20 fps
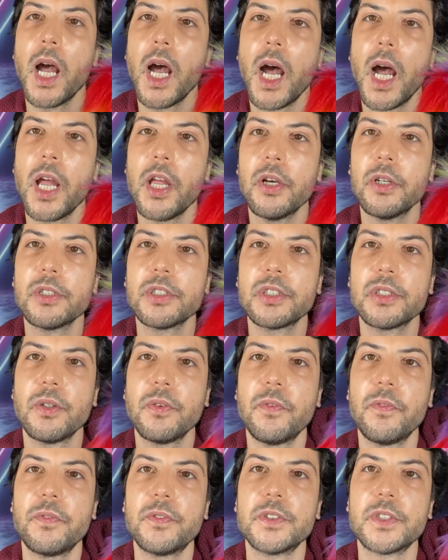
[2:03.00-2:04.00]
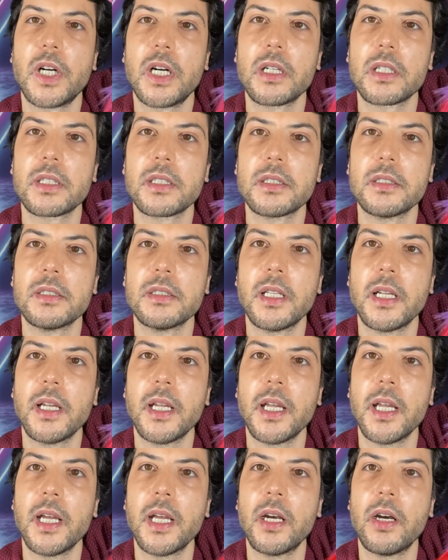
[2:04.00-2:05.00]
I also flock the
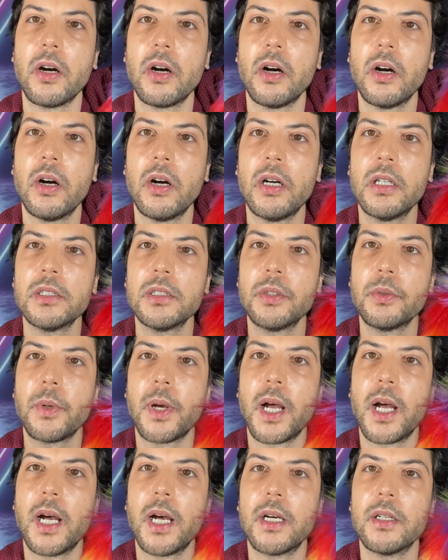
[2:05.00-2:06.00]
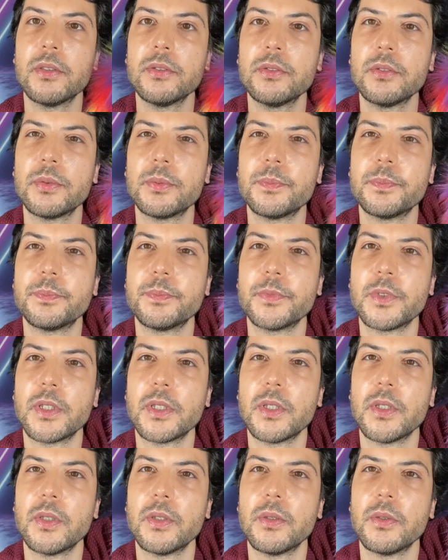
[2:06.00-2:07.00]
hair all around
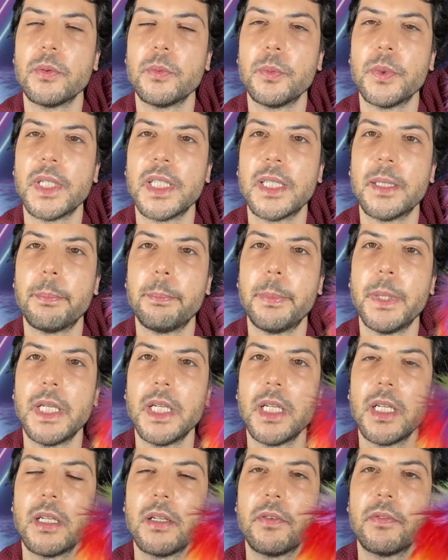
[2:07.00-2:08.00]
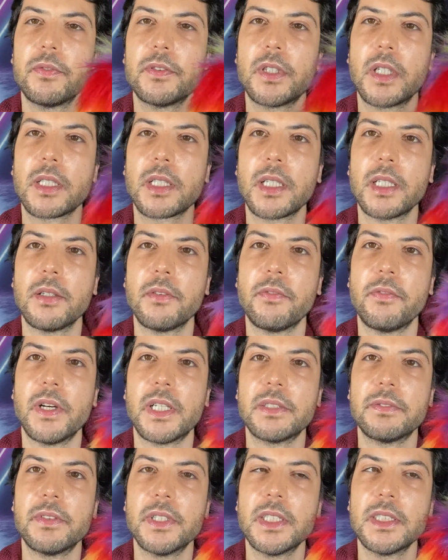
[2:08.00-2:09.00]
with pink flocking
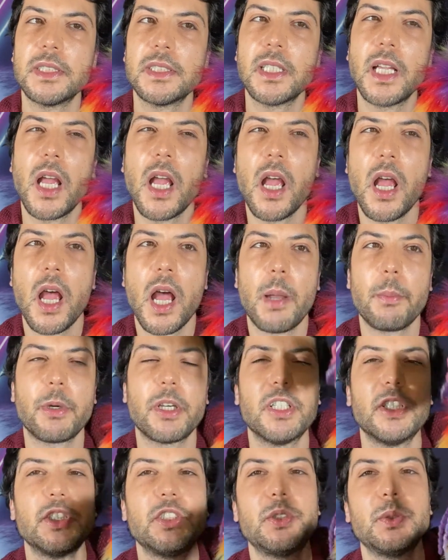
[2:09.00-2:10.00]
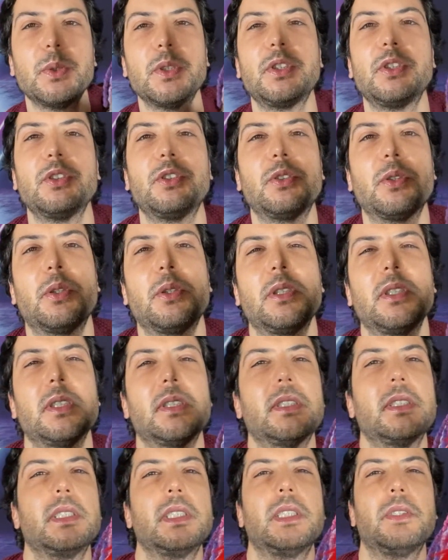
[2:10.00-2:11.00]
velvet. I'm gonna do a
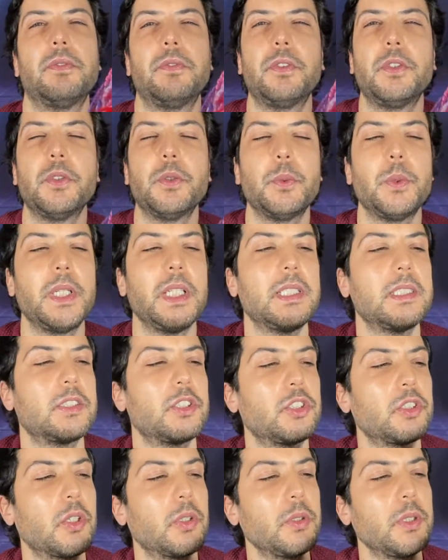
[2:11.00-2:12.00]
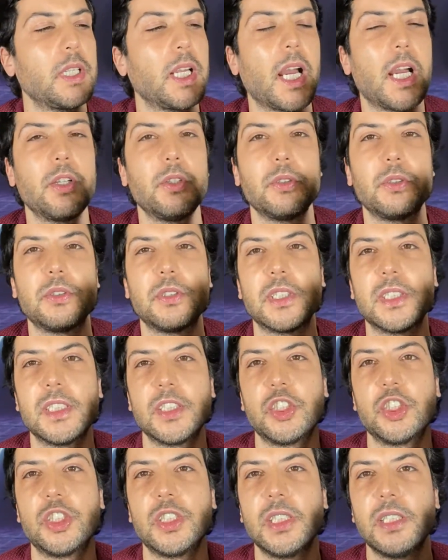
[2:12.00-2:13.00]
tutorial in a few weeks showing how you can
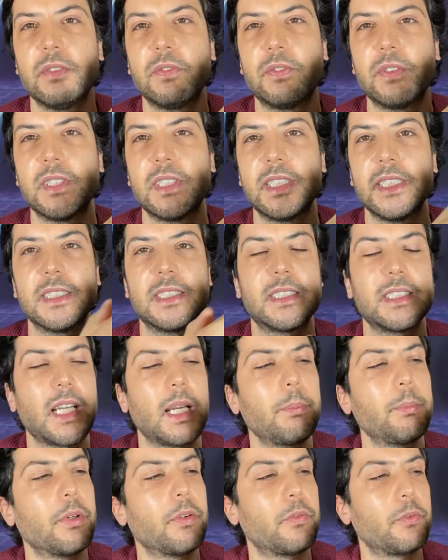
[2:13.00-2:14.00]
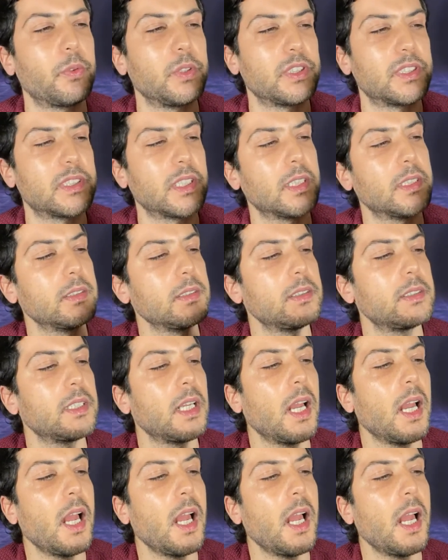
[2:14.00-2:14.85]
achieve this type of result.